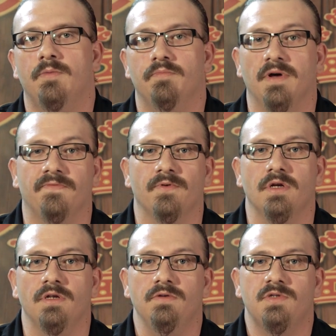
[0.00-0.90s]
But for a
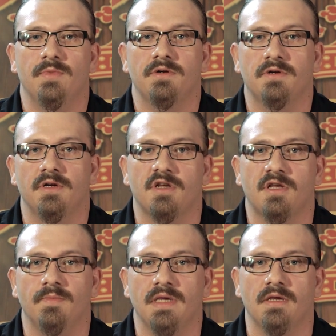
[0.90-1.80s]
new smoker, it
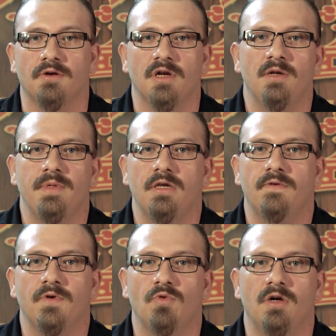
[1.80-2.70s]
can be incredibly
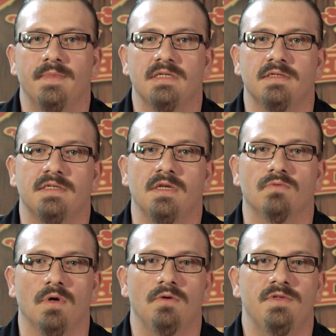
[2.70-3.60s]
overwhelming to see
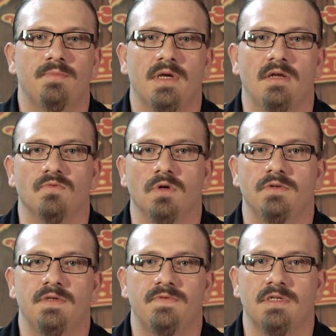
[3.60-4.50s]
rows upon
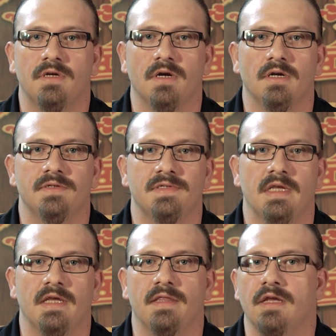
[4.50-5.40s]
rows of cigars
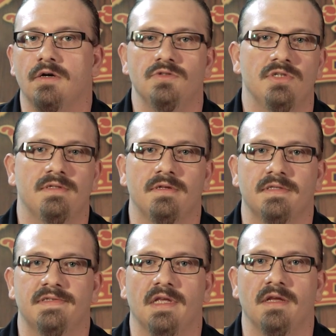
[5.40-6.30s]
and they all just look
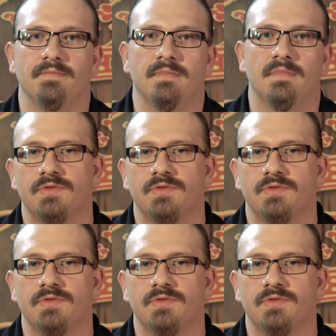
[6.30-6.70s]
the same.